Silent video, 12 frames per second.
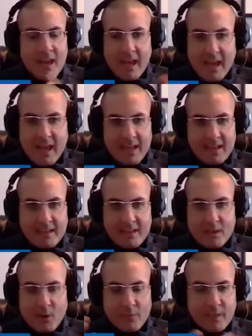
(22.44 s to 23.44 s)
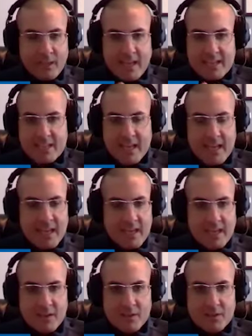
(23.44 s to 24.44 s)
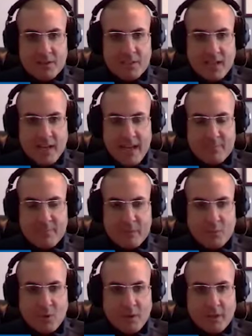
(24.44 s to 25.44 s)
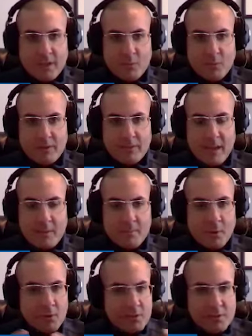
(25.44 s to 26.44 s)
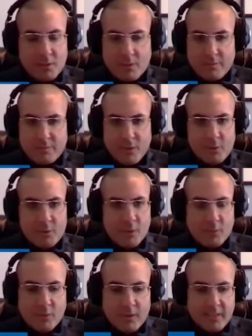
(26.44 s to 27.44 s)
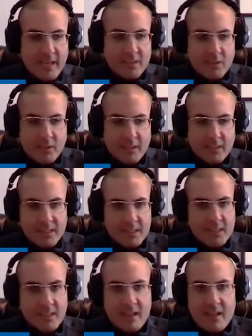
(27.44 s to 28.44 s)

And over the last eight years, I have been working with a multitude of folks over at Kendall Hunt.